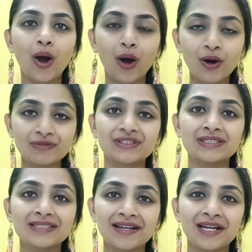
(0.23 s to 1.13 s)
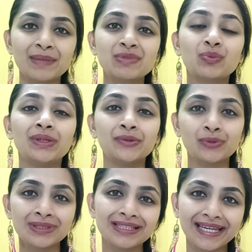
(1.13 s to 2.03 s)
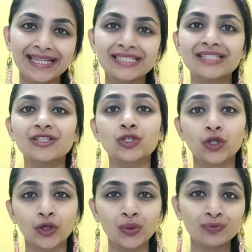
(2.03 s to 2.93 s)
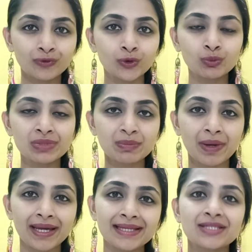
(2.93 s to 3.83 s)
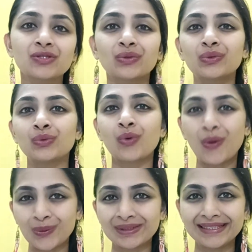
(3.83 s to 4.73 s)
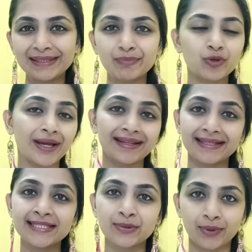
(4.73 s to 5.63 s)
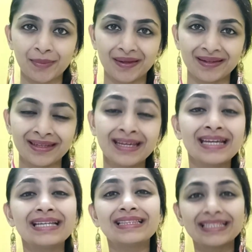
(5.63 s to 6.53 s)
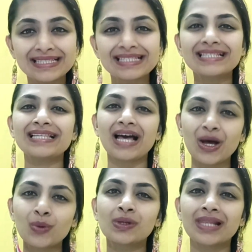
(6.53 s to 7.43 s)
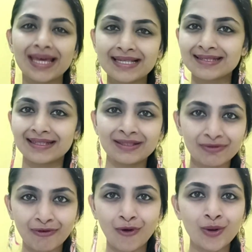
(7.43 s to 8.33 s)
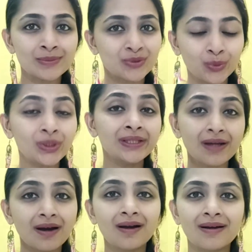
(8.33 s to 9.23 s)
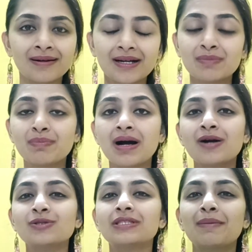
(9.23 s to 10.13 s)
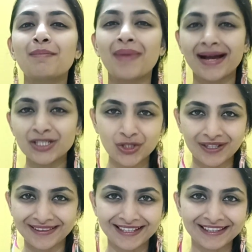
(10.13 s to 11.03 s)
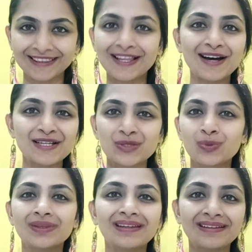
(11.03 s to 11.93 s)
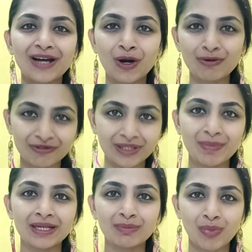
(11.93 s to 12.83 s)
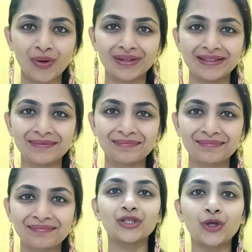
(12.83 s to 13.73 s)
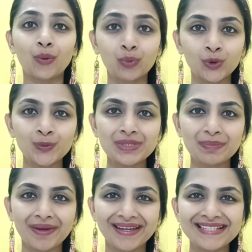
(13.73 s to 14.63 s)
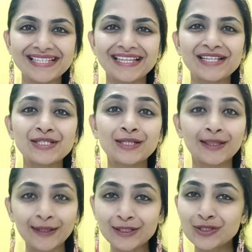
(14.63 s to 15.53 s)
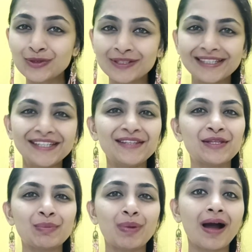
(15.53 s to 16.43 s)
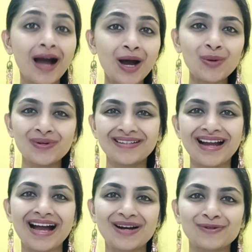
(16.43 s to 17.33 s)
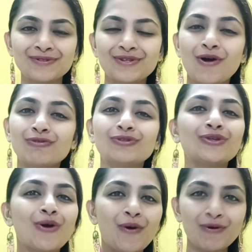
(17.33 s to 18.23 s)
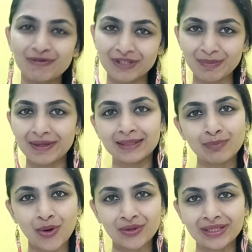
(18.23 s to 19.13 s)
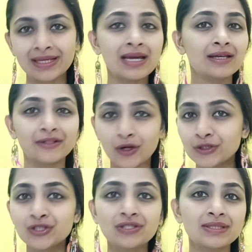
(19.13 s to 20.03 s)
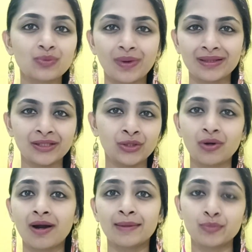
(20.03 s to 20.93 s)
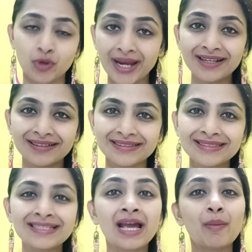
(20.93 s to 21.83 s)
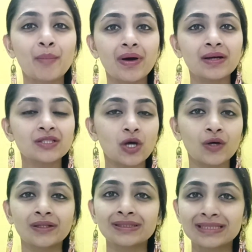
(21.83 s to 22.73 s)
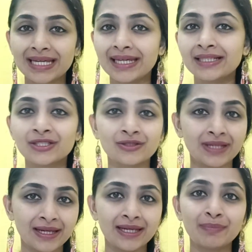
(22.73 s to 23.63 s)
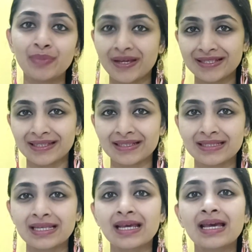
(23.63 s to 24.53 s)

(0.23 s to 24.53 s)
Oftentimes, we relate the term womb space to only pregnant women. This is how less informed we are about the magic that lies within our female body. Your womb space is literally the powerhouse of your female body, not just when you are pregnant, but on a day to day basis.